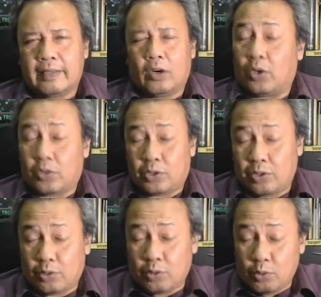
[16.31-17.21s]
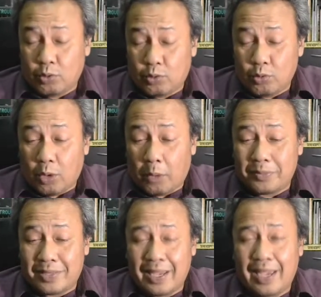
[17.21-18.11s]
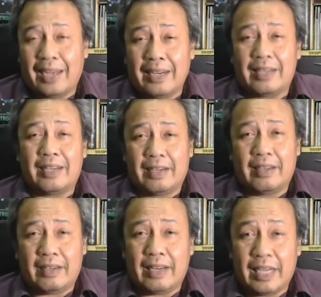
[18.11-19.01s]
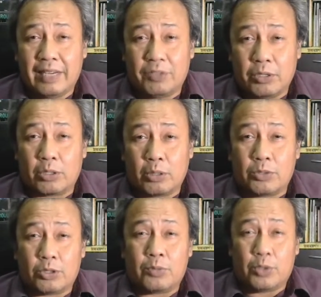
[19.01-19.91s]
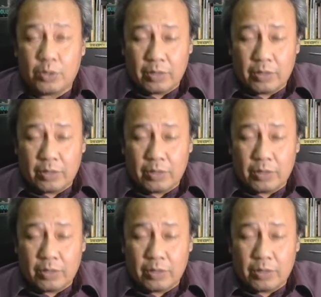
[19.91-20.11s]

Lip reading: or to obtain individual chromosomes.